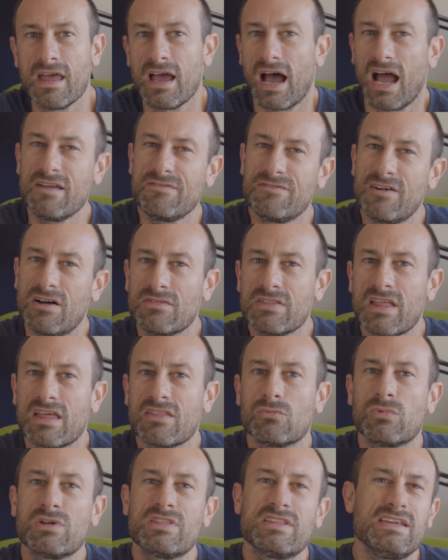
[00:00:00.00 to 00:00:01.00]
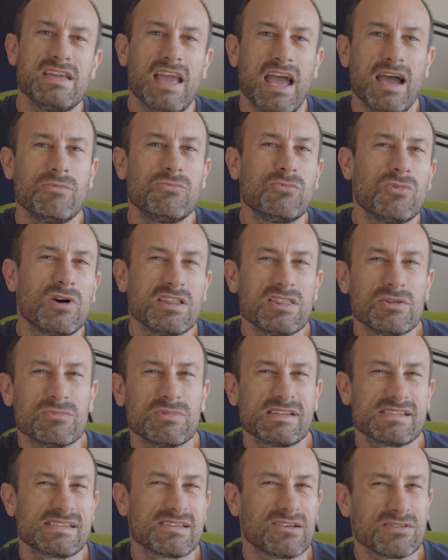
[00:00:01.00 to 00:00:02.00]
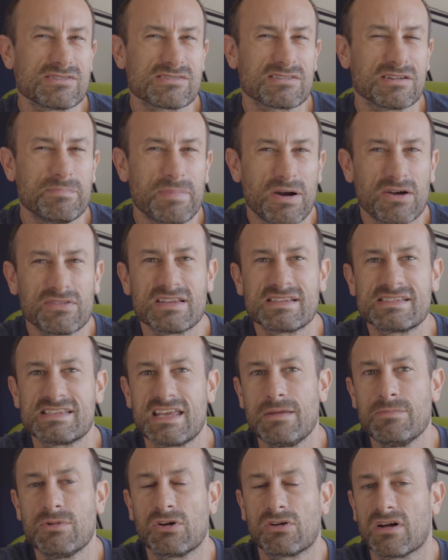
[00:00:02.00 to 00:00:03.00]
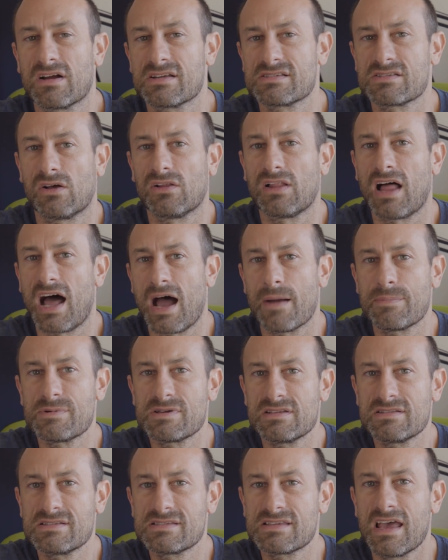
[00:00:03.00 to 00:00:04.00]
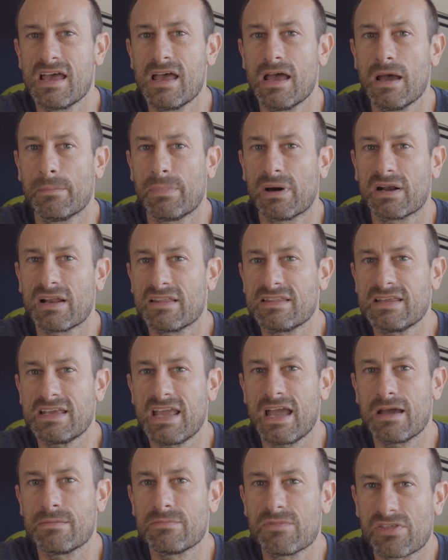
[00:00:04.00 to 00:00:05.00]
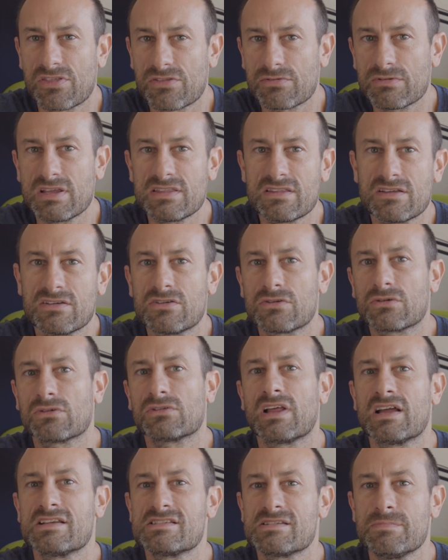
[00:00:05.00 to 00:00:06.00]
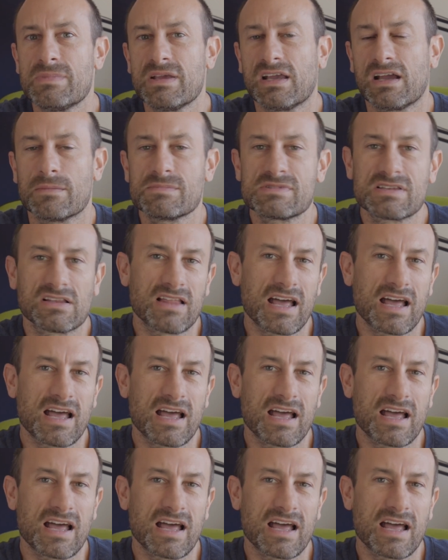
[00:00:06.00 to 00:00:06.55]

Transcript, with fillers: I found that with the M1, the results are about the same across all options, but on the M3, the Neural Engine becomes a